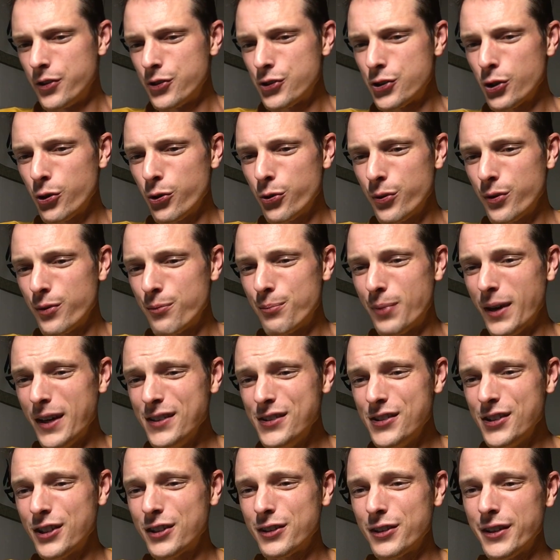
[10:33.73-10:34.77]
So
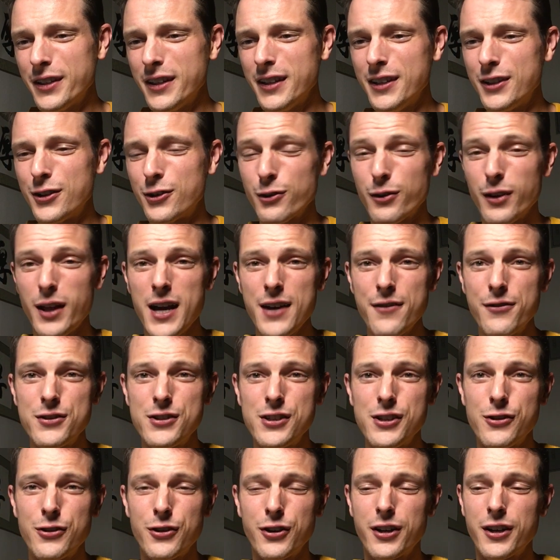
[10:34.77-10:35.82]
basically, your life is
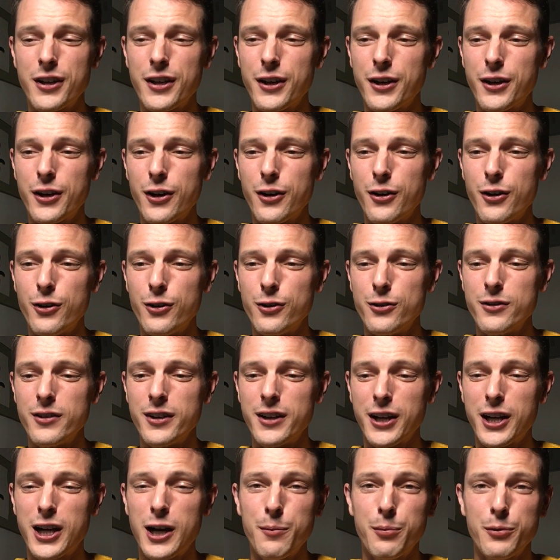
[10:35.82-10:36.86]
either going to go
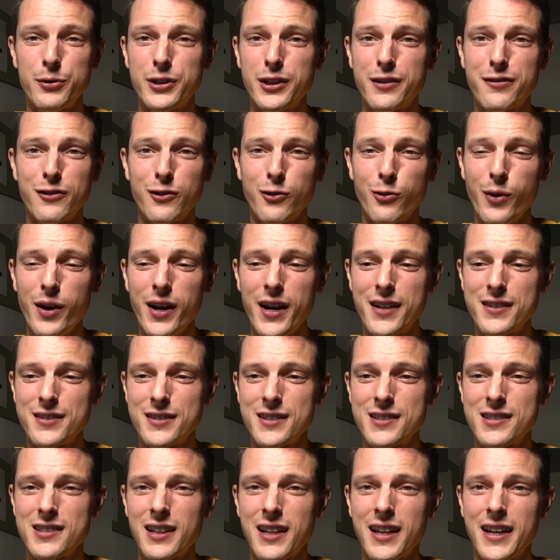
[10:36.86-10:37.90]
in a couple different ways.
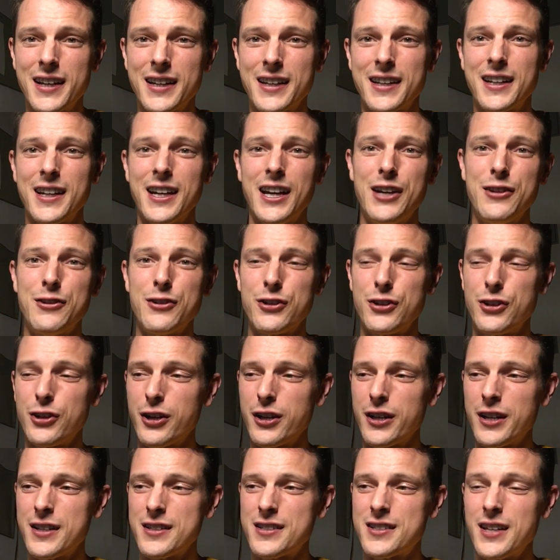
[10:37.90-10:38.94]
It's like either you're
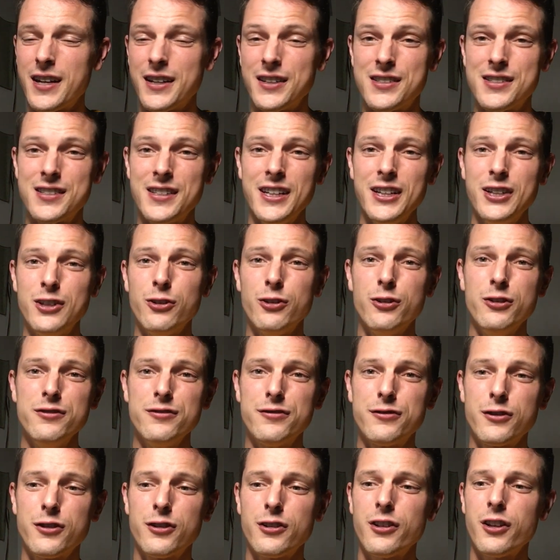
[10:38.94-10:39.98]
going to stay single
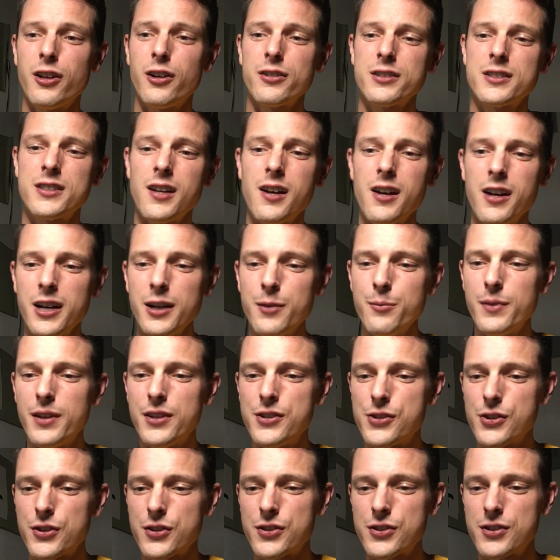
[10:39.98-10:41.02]
for a long time
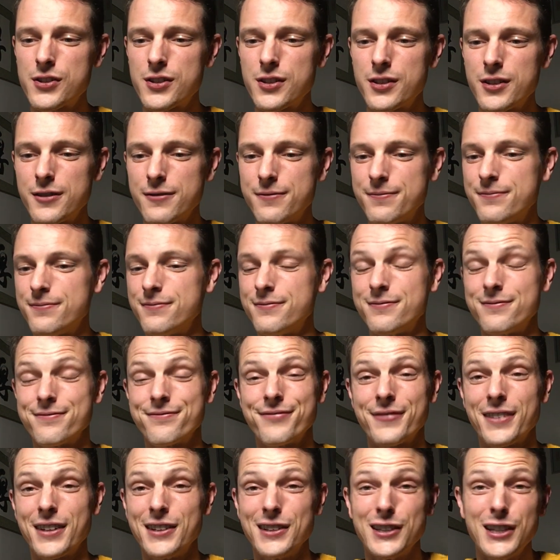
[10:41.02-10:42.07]
and just
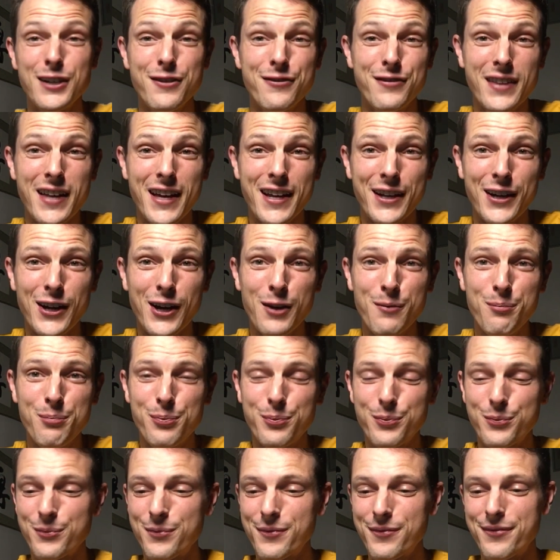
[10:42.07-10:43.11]
live that up
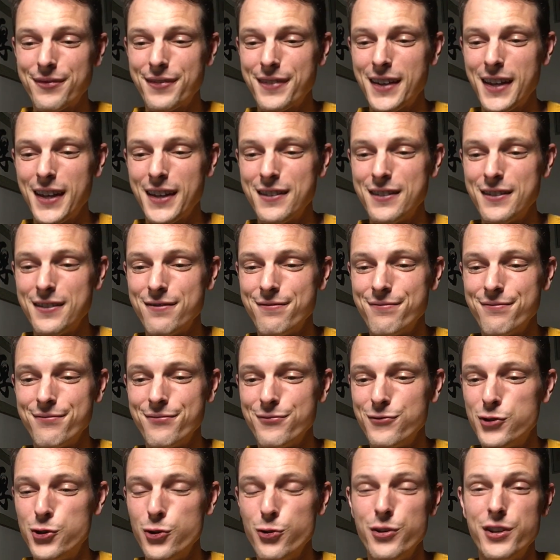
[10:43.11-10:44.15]
and
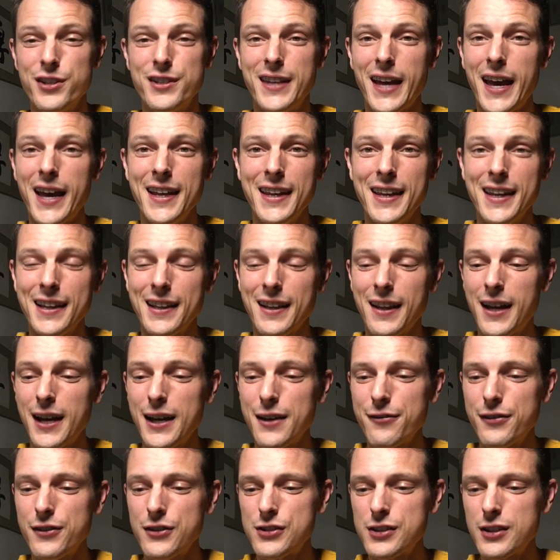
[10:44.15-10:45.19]
do the dating
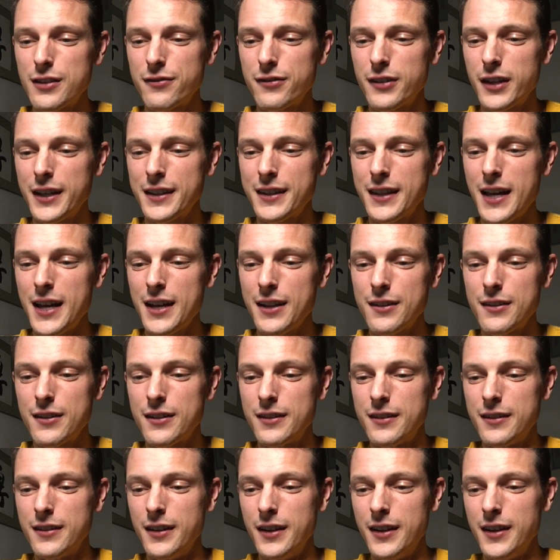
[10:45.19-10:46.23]
life and stuff like that,
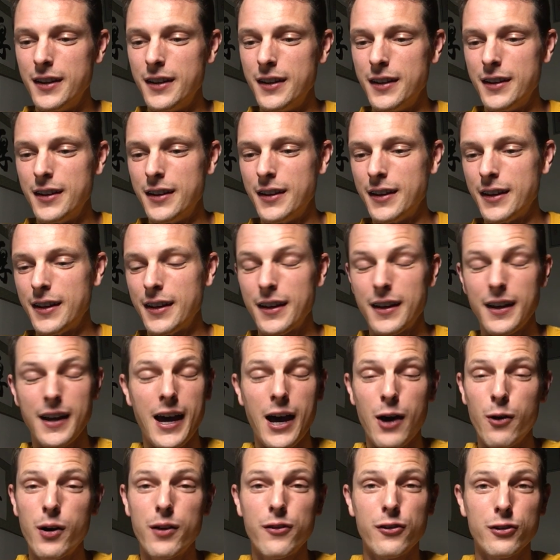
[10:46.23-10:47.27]
and
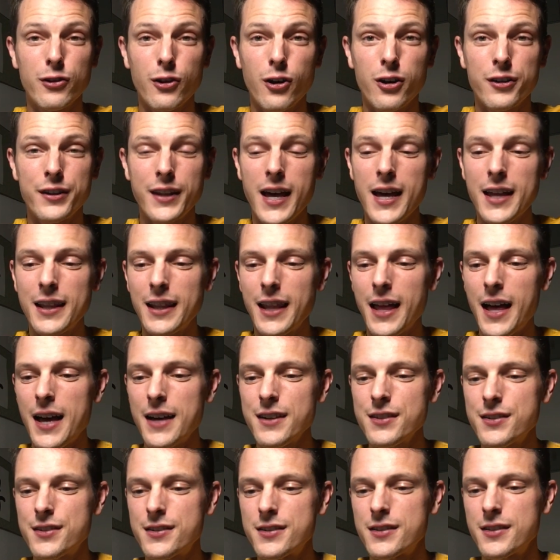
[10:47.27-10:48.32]
however long that
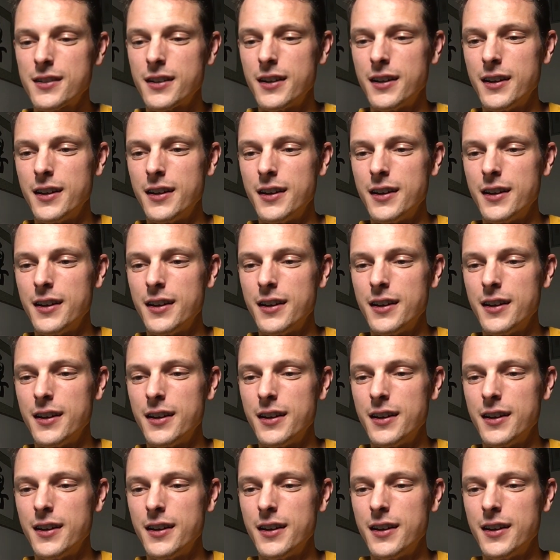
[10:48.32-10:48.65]
lasts.